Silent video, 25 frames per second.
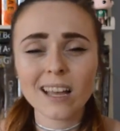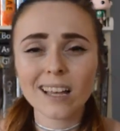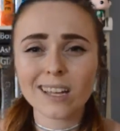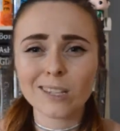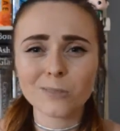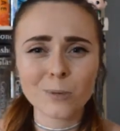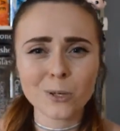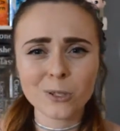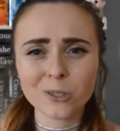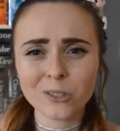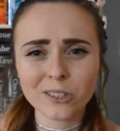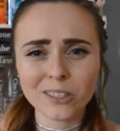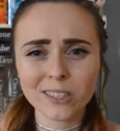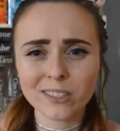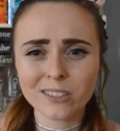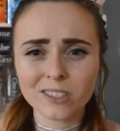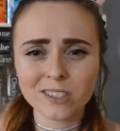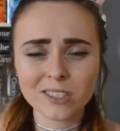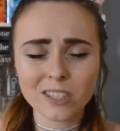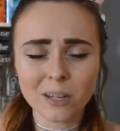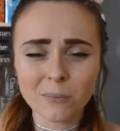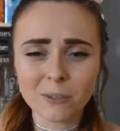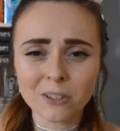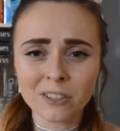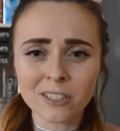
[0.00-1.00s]
especially in the
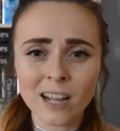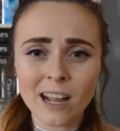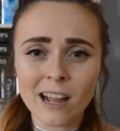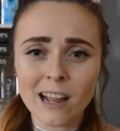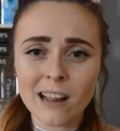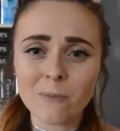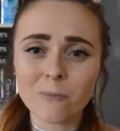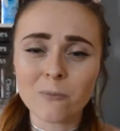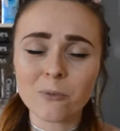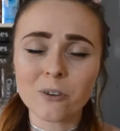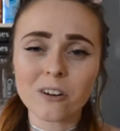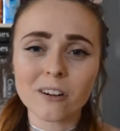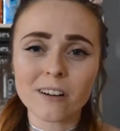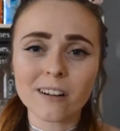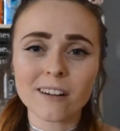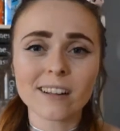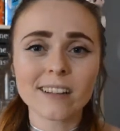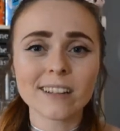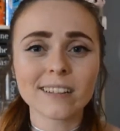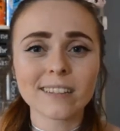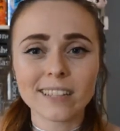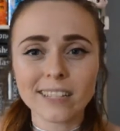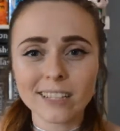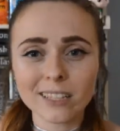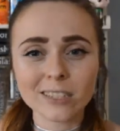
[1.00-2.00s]
summertime where
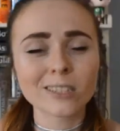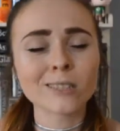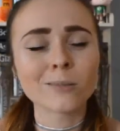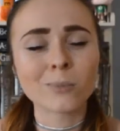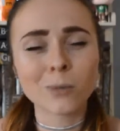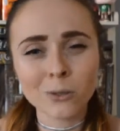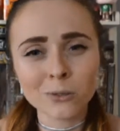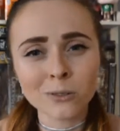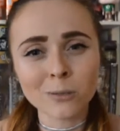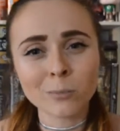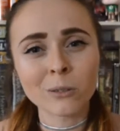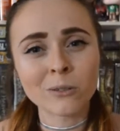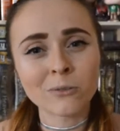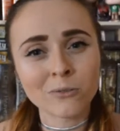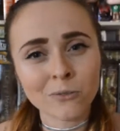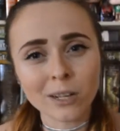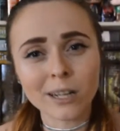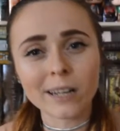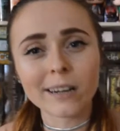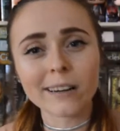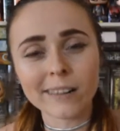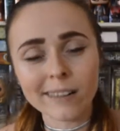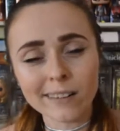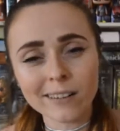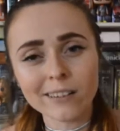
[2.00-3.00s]
like it's supposed to be
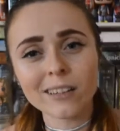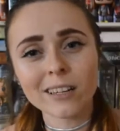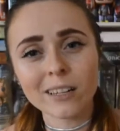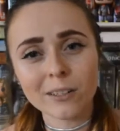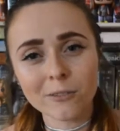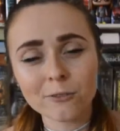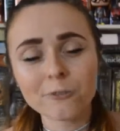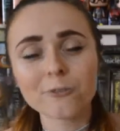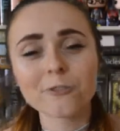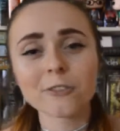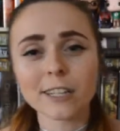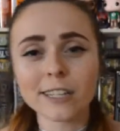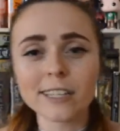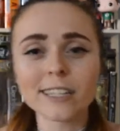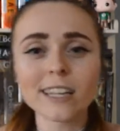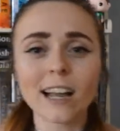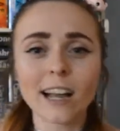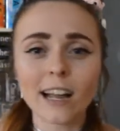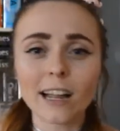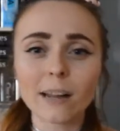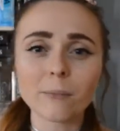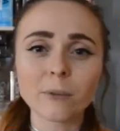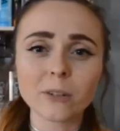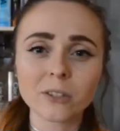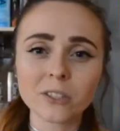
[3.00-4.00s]
fun and free
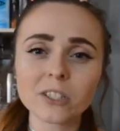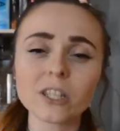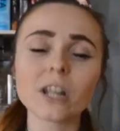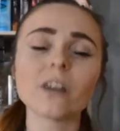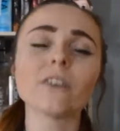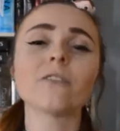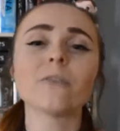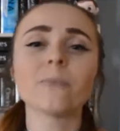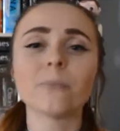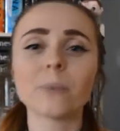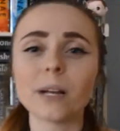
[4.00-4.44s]
time and stuff.